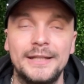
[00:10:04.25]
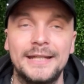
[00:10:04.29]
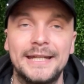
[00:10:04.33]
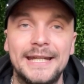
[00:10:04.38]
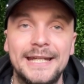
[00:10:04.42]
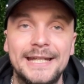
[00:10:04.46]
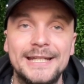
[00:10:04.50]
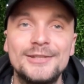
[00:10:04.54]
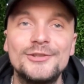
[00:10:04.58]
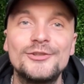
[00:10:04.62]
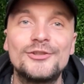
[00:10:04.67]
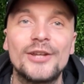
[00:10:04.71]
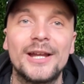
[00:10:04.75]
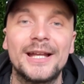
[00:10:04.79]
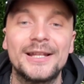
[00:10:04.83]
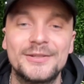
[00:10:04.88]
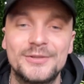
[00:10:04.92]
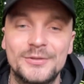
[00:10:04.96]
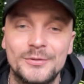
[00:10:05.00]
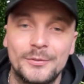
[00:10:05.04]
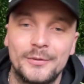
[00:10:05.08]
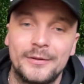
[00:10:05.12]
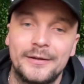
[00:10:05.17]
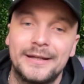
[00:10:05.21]
in
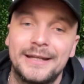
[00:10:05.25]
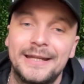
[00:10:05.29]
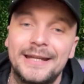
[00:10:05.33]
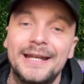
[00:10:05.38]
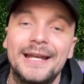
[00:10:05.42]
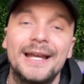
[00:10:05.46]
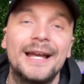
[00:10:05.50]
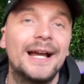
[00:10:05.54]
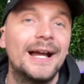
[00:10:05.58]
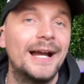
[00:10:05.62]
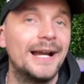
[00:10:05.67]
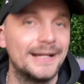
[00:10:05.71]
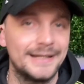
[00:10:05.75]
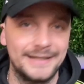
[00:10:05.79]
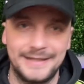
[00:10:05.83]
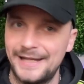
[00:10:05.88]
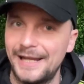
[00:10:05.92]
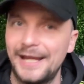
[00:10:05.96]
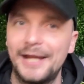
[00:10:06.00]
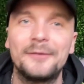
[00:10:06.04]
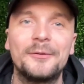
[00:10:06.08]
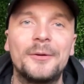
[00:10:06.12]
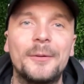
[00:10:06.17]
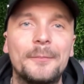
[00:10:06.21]
January and
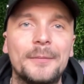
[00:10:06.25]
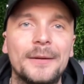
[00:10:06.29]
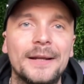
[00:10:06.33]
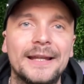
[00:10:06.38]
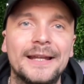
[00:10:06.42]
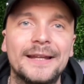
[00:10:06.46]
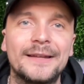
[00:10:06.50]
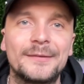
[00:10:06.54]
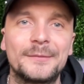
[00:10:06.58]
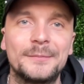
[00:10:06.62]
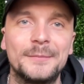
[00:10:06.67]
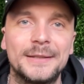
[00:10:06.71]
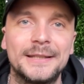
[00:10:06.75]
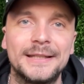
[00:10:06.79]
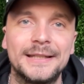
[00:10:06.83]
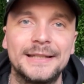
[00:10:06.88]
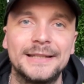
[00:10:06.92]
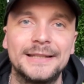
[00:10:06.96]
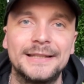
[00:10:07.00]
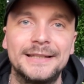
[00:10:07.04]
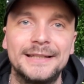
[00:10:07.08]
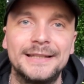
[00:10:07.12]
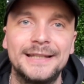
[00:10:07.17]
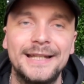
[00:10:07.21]
get a replacement
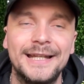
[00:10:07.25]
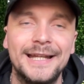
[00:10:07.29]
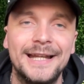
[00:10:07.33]
in.